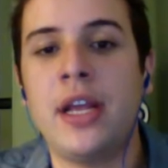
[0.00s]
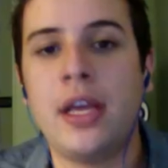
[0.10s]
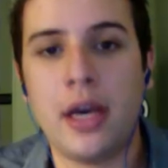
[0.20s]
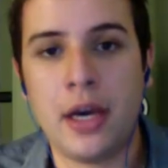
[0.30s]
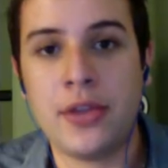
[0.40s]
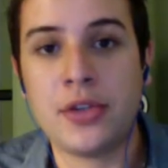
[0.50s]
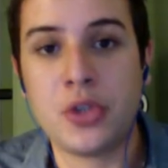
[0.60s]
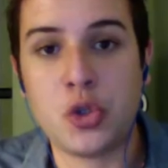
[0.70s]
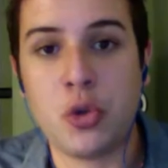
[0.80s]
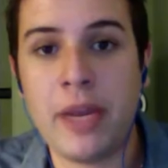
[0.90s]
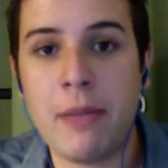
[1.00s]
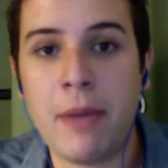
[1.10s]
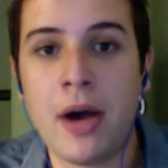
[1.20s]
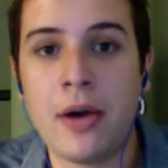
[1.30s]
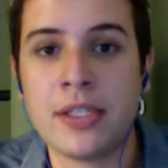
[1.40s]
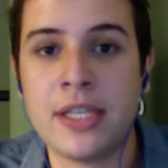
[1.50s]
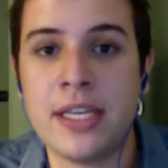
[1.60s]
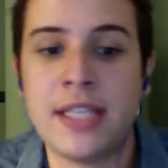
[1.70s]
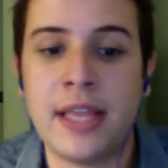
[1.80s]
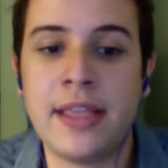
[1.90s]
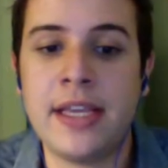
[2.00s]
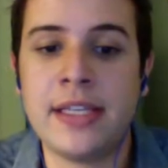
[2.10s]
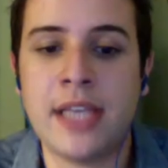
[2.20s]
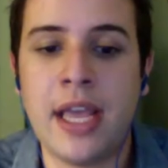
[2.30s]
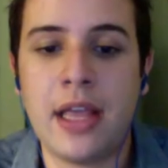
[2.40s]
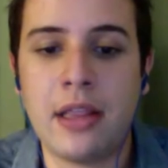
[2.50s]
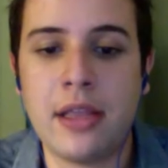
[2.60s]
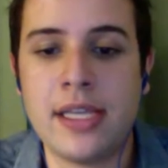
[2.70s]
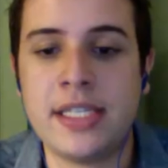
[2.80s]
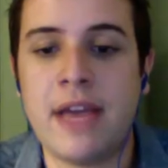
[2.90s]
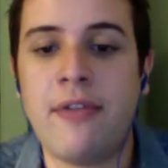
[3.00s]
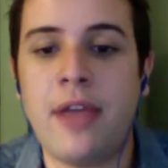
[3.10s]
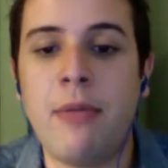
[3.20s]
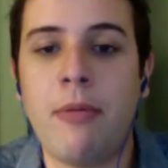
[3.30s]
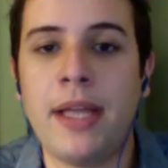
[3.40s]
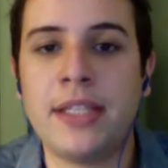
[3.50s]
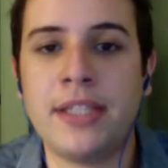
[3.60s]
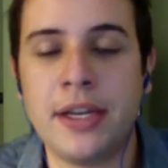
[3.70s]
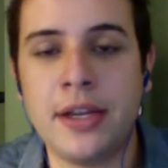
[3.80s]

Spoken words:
the social media policies that these leagues have implemented